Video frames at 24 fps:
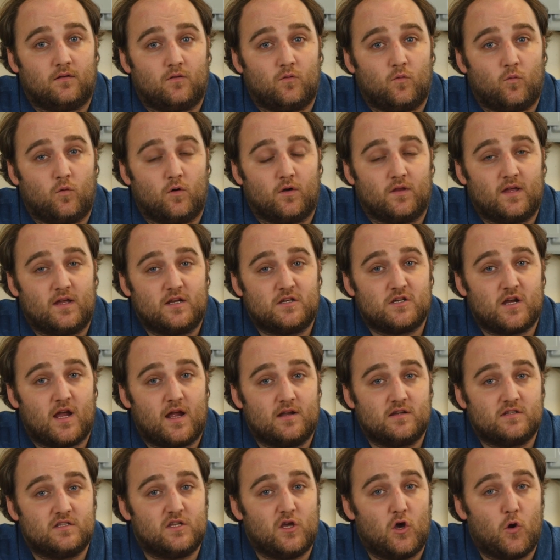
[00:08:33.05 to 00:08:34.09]
where they
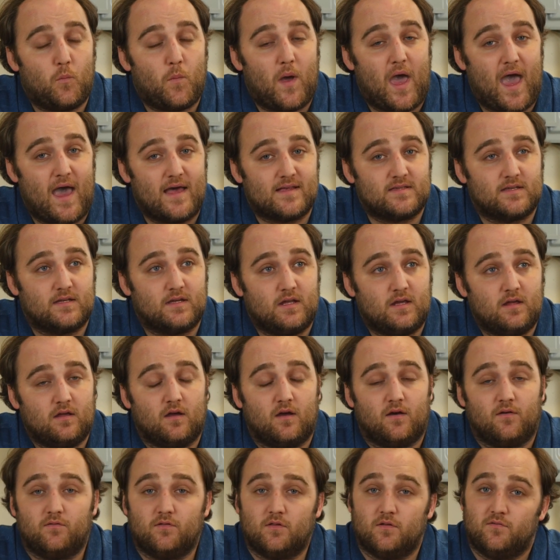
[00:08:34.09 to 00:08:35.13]
change the opacity
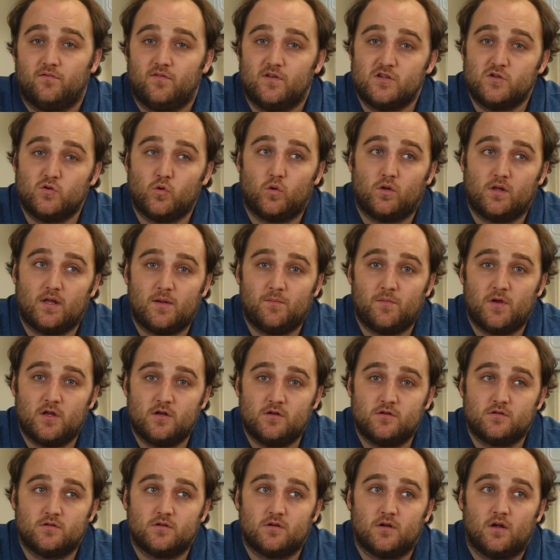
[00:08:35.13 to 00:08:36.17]
of the visual
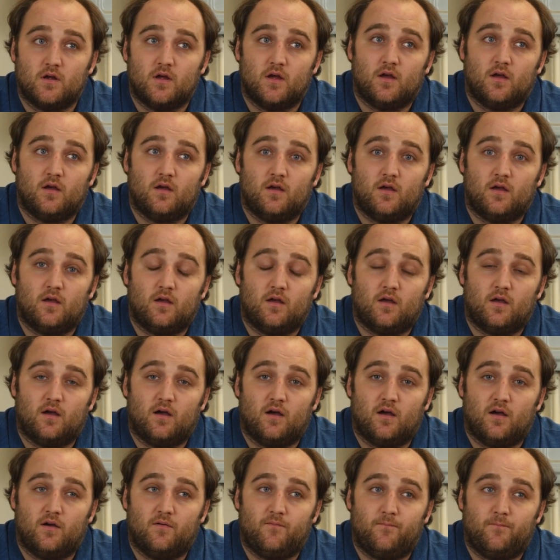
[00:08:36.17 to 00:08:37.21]
image
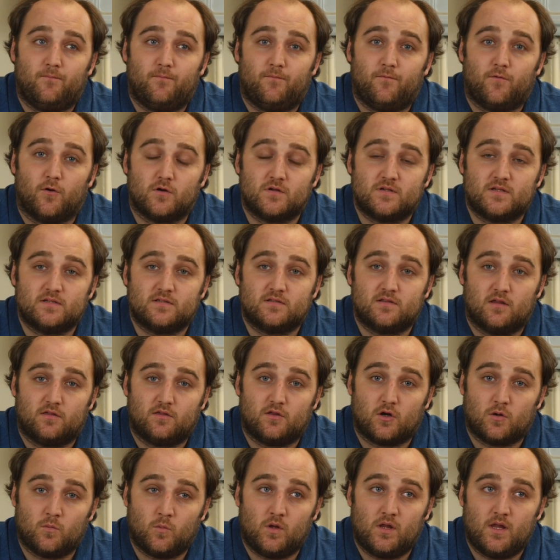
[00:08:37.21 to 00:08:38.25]
uh, versus the
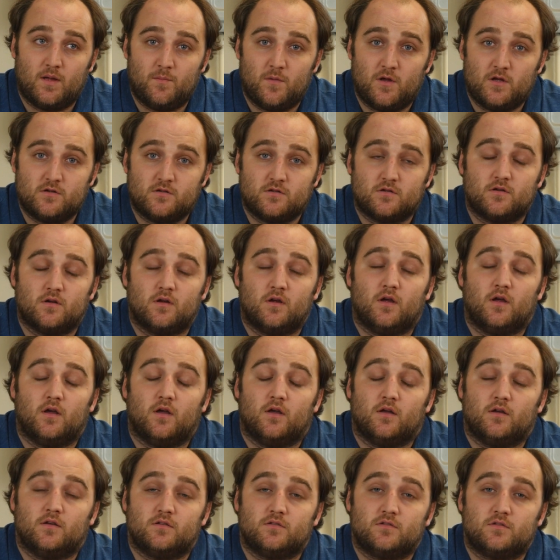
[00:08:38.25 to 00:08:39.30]
thermal image.
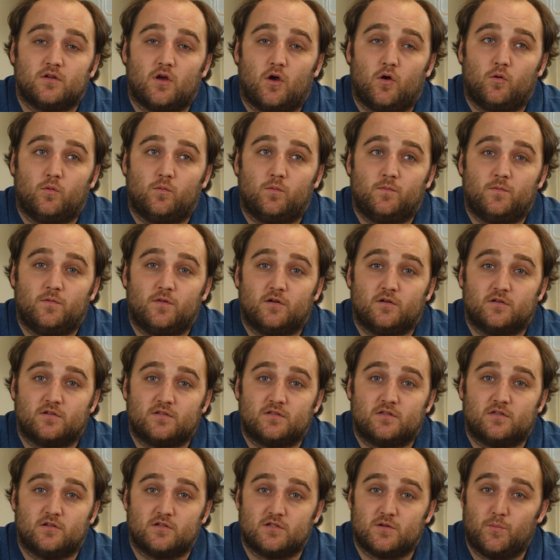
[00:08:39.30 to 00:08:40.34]
So
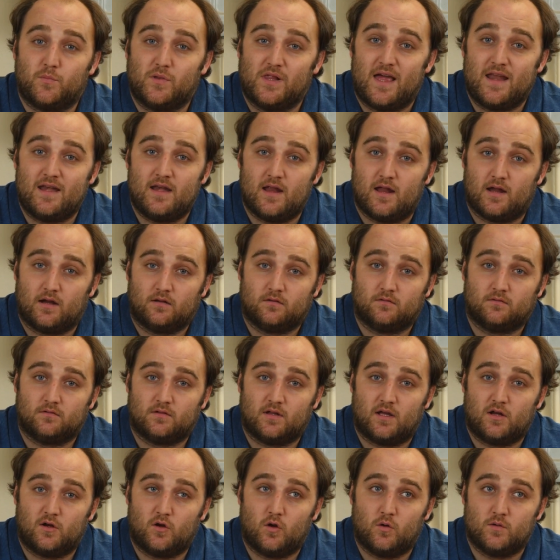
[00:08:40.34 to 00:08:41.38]
there's there's a blending
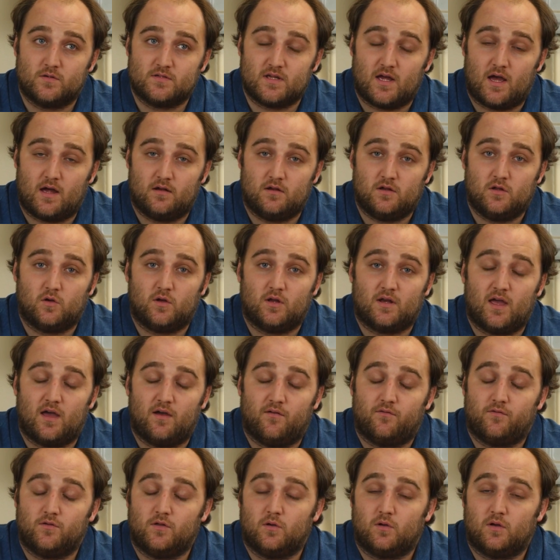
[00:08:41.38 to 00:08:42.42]
that goes on. You can
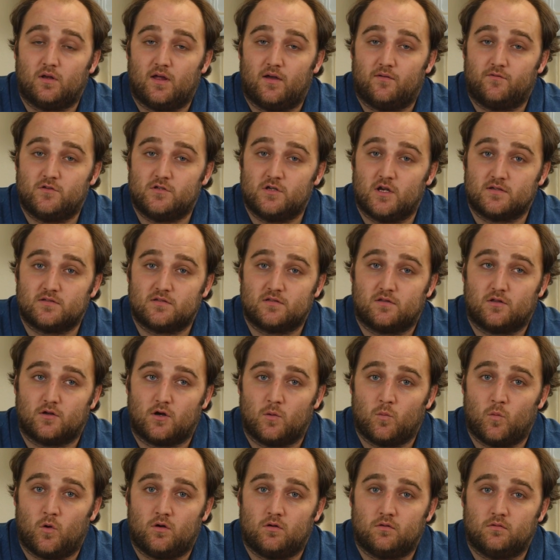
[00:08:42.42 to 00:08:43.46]
have you can have just
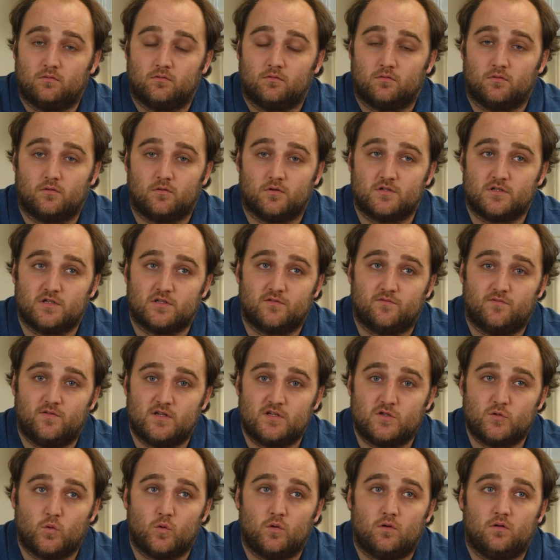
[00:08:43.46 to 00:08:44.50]
thermal or just
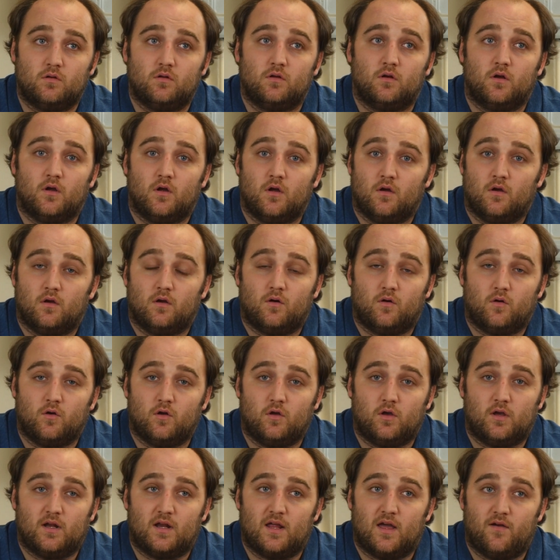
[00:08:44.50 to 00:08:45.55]
visual, or
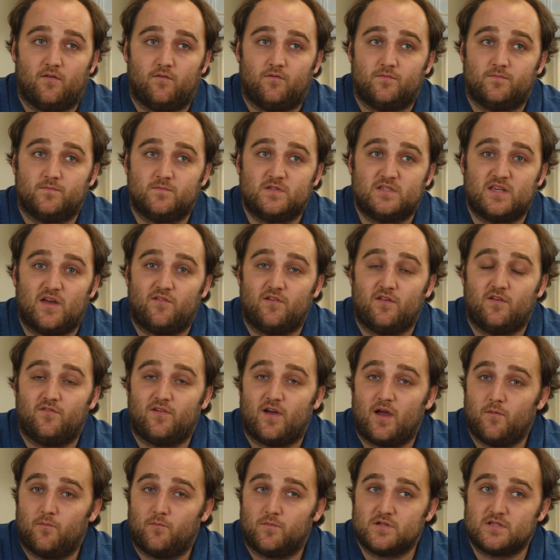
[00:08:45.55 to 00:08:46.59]
you can have
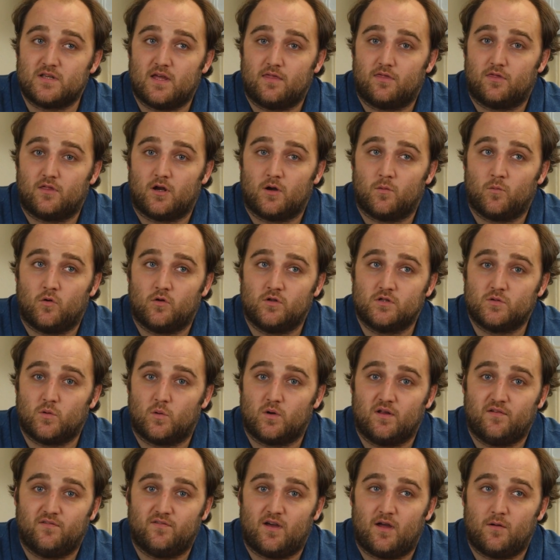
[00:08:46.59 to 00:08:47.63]
75% thermal,
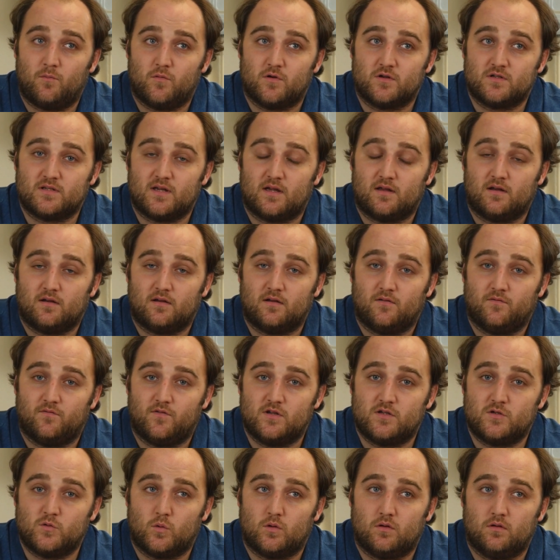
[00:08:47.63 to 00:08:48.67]
25%
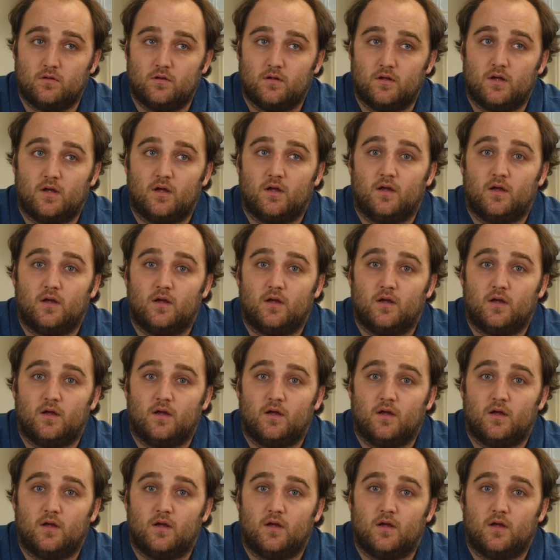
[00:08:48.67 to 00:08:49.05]
visual,